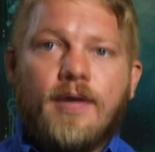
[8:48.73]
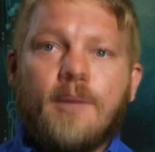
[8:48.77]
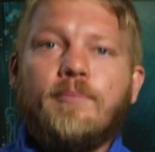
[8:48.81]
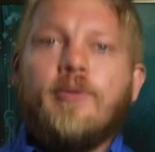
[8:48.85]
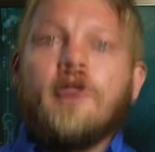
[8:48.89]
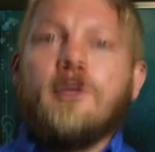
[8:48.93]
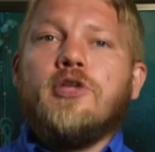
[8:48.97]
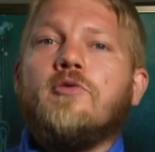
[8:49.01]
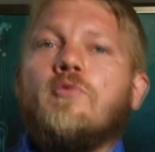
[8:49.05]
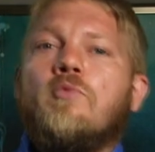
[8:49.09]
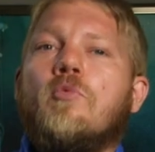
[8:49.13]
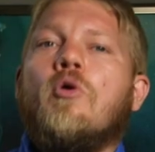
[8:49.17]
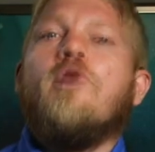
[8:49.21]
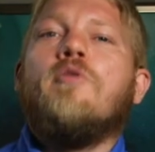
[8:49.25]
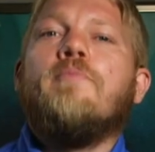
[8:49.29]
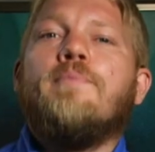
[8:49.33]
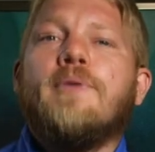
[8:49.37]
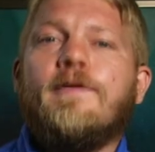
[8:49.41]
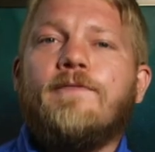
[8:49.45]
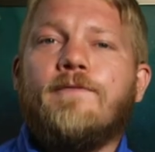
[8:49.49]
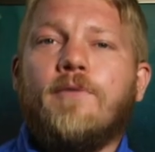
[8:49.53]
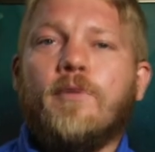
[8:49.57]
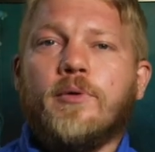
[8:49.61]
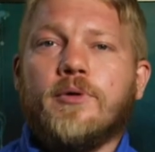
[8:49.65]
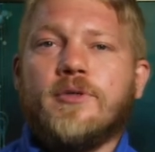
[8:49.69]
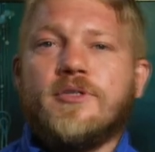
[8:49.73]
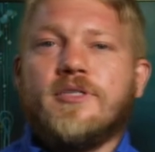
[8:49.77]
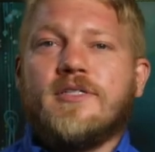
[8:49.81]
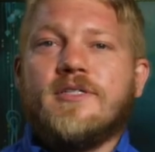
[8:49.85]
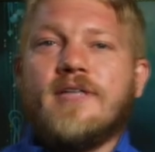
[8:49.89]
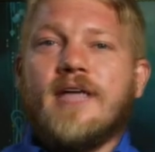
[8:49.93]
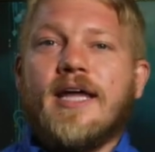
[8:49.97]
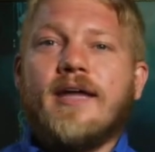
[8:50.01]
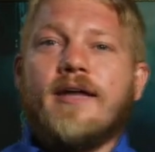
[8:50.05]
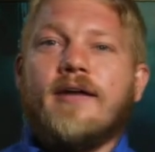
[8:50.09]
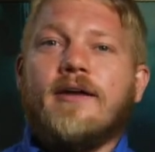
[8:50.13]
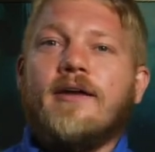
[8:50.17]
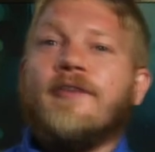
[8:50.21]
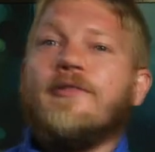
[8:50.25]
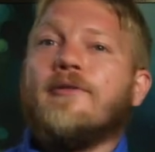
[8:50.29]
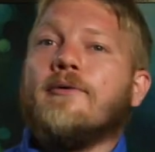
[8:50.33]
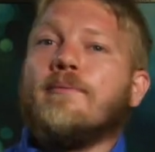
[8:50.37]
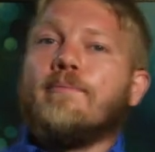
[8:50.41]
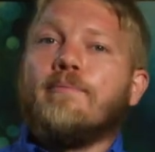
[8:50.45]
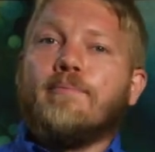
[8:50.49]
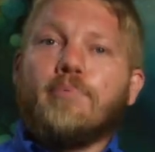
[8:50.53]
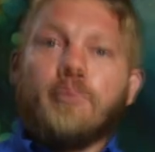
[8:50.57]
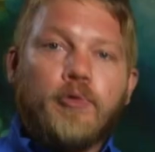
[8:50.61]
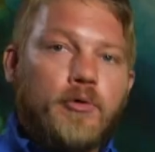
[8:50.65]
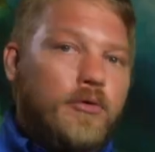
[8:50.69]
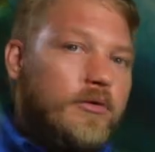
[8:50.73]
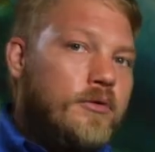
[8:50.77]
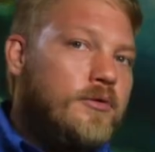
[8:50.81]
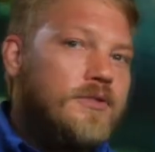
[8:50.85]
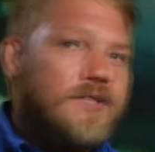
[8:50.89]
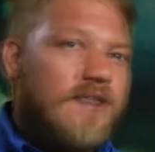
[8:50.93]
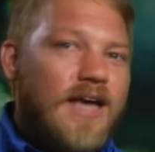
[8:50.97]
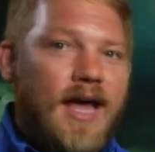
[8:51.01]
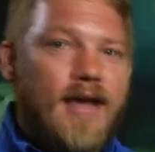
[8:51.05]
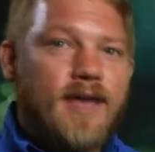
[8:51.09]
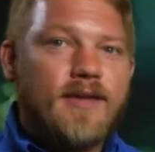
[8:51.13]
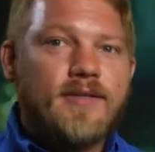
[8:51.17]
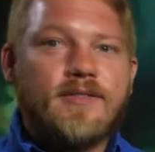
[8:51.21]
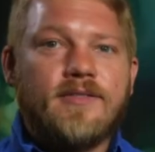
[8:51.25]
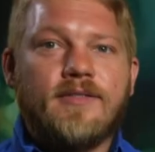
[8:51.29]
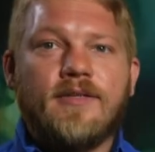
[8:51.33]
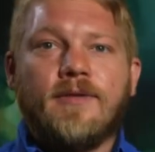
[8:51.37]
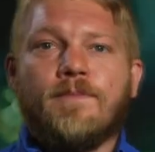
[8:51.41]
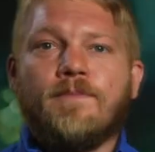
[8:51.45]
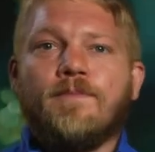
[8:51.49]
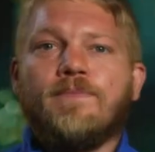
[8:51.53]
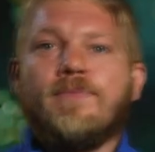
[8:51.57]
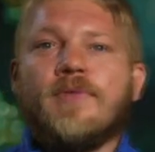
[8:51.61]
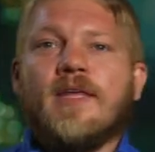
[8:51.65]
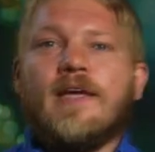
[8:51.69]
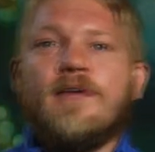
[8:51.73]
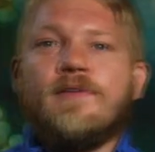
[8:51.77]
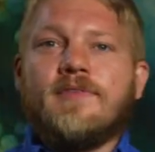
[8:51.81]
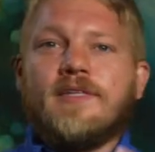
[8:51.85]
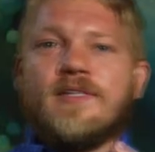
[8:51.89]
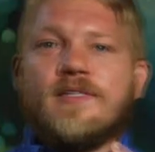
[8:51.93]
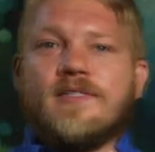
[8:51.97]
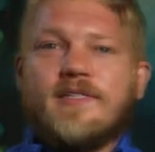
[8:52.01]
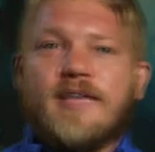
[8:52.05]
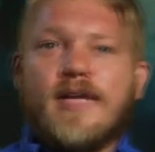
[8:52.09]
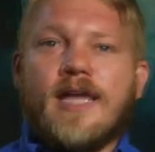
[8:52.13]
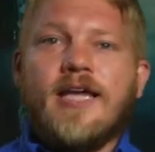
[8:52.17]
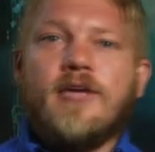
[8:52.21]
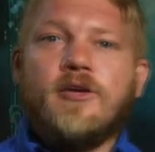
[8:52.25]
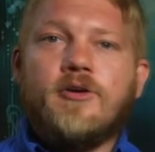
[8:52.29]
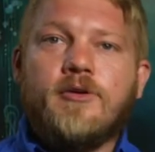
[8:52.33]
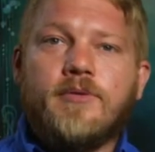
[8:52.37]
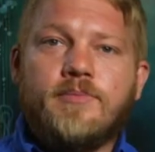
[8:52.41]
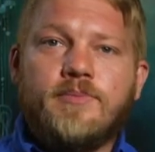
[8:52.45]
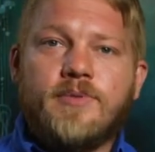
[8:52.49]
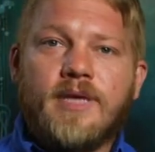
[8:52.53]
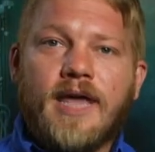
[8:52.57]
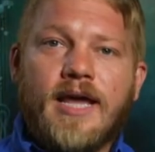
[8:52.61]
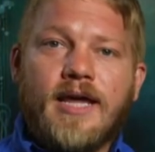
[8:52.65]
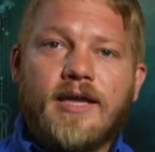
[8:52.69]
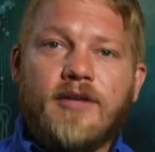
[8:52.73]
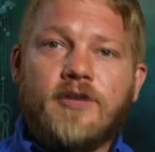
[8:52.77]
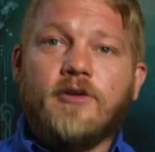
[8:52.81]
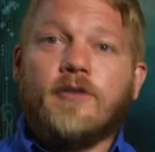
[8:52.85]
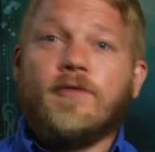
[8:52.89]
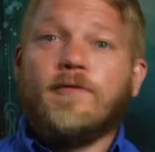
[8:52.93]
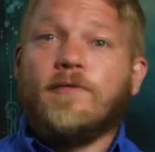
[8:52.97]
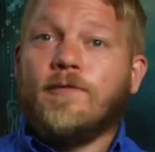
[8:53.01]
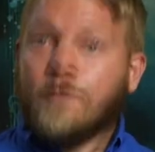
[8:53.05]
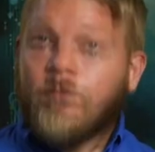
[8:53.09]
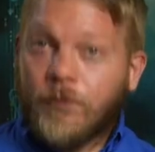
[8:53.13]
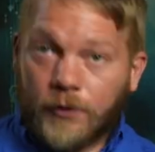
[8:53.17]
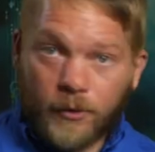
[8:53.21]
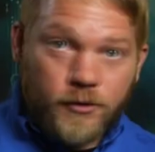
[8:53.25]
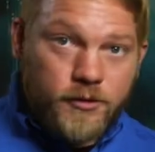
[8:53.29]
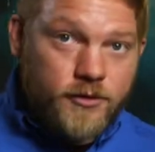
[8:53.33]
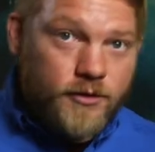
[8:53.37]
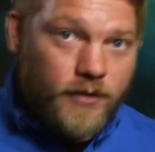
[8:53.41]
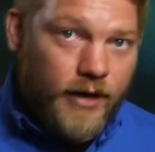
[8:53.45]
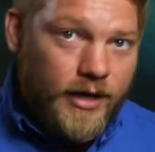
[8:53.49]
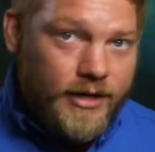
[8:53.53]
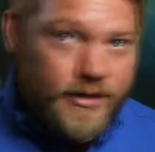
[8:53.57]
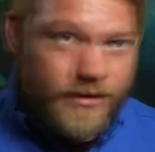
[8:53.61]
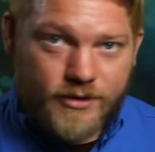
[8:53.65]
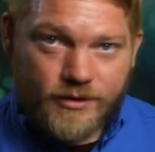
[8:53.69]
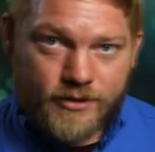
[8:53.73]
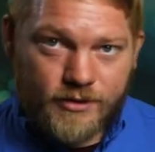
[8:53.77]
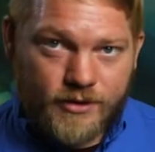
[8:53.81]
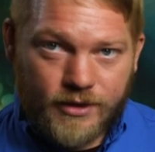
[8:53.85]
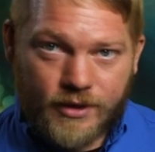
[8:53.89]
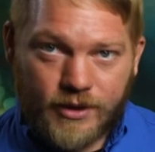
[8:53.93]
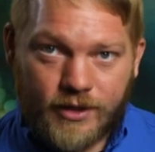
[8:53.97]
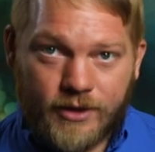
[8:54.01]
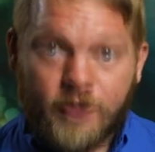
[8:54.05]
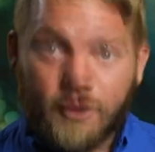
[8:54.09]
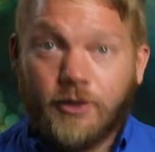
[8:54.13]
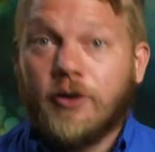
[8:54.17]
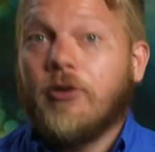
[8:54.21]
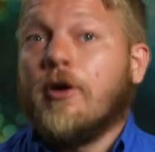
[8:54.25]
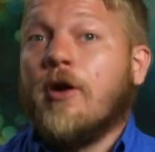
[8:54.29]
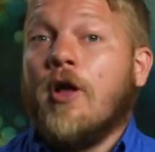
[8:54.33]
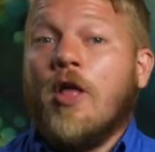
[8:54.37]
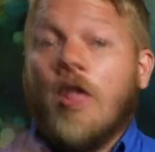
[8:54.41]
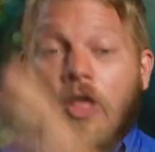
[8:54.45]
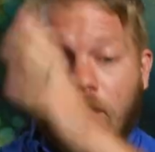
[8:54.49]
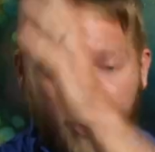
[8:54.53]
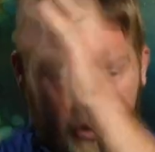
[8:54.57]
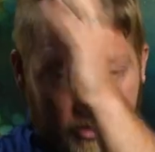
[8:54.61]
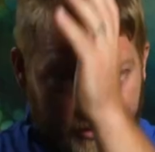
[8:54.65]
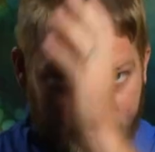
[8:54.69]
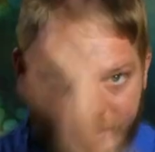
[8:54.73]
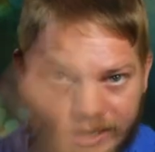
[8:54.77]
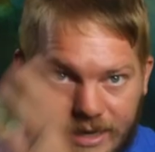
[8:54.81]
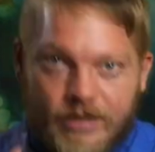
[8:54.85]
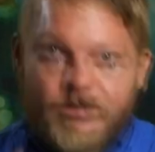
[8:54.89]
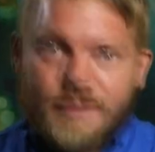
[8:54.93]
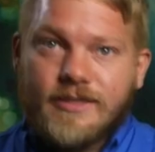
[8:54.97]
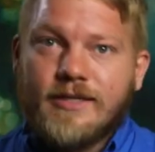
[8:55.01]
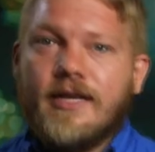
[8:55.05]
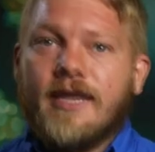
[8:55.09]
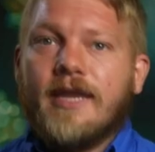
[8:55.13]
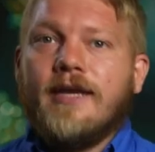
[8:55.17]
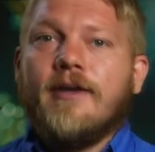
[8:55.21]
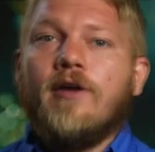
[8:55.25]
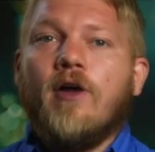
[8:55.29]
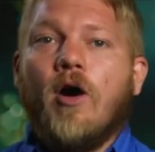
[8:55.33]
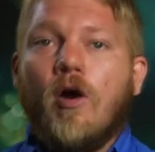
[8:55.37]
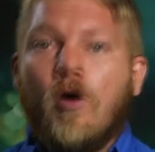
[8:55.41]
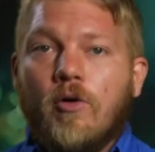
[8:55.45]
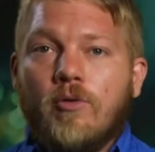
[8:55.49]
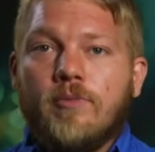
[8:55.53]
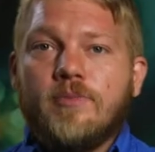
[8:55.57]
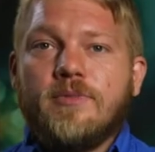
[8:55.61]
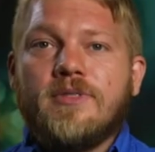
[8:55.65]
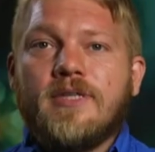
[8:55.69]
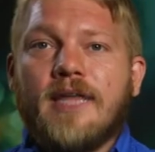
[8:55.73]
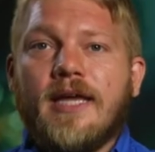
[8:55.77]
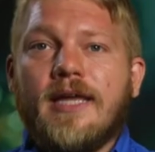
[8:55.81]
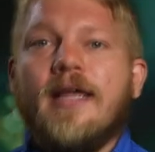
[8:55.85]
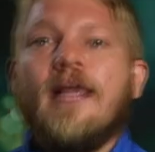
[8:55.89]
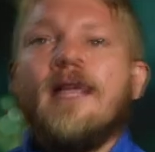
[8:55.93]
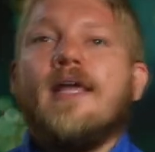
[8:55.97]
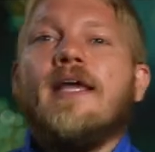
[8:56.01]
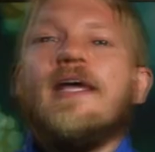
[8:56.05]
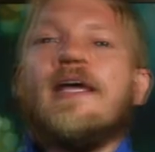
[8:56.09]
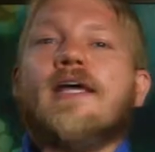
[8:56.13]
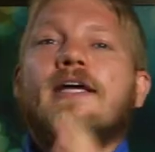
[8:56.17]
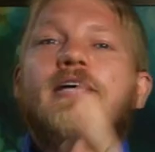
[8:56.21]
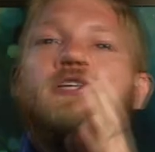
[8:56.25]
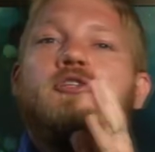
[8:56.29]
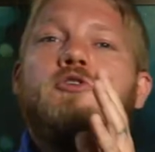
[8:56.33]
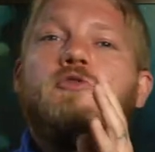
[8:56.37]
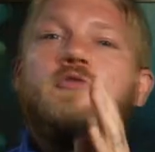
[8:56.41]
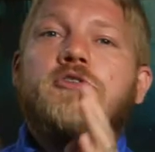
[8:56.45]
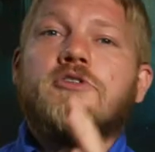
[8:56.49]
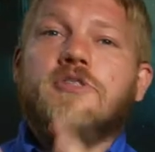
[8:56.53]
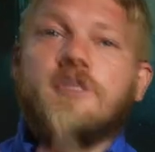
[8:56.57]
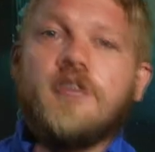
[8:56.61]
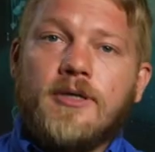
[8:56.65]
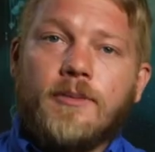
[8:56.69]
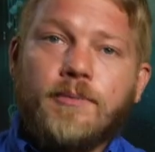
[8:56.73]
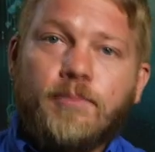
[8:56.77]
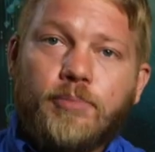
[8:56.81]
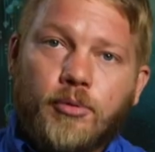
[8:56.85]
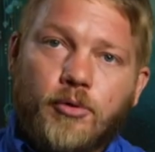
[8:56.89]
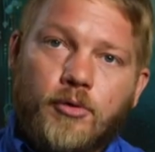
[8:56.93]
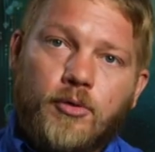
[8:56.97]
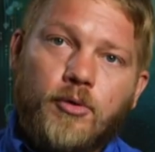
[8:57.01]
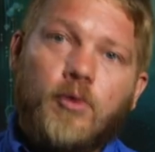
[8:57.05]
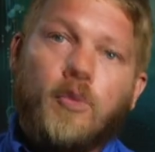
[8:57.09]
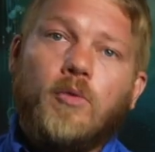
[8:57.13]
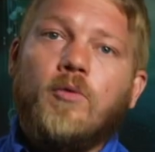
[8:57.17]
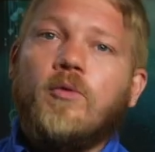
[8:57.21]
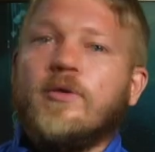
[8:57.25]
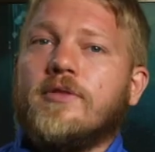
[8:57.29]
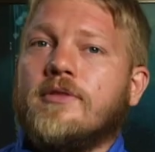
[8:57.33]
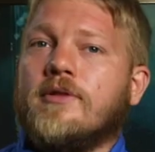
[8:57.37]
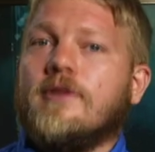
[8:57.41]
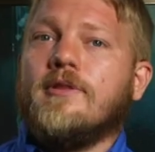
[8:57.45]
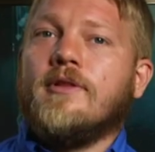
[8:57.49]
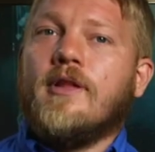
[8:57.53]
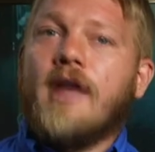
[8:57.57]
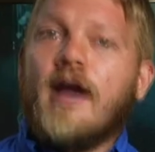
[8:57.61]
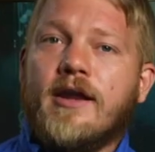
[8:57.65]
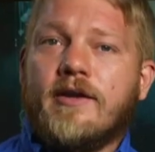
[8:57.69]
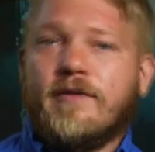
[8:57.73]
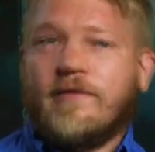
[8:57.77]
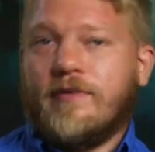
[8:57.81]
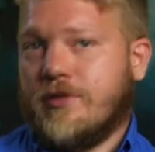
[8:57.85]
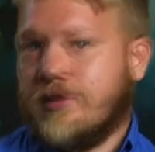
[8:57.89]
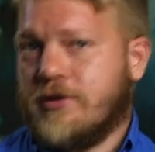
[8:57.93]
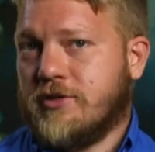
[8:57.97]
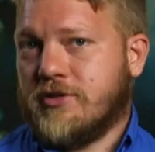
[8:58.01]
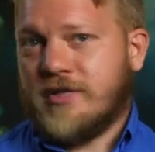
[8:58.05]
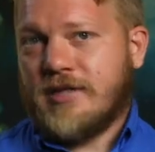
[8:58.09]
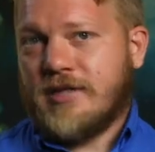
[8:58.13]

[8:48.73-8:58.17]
but you won't be forced to take another brutal test if the state you obtained your first license in, your designated home state, is reciprocal with a lot of other